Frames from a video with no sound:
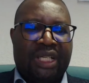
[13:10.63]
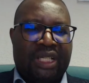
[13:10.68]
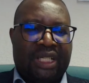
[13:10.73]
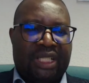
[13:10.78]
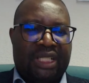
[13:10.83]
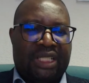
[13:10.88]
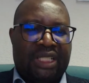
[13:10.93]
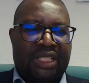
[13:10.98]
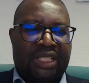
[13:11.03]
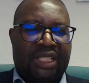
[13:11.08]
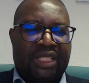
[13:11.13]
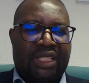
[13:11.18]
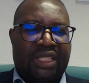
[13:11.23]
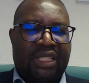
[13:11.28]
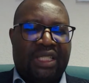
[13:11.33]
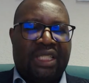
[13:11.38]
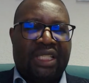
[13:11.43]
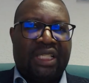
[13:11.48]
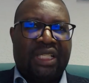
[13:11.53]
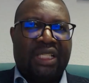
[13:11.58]
reach
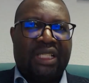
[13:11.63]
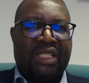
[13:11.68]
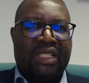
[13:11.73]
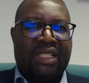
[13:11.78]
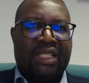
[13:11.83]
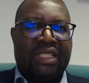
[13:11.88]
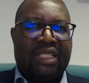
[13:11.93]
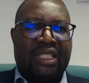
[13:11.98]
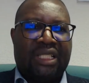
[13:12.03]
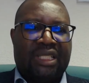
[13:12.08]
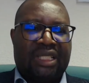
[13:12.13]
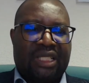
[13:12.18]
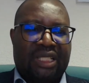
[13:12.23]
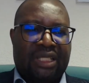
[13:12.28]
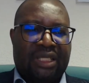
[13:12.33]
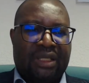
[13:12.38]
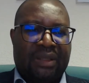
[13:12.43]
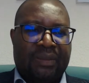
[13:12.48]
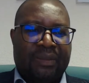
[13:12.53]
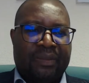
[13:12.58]
the
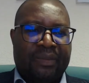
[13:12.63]
decision.